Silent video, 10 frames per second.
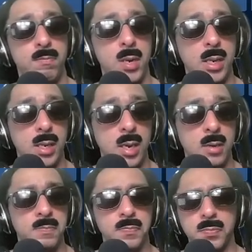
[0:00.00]
But
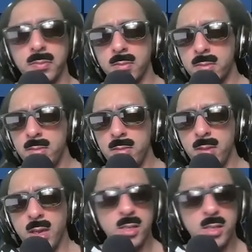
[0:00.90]
again, it's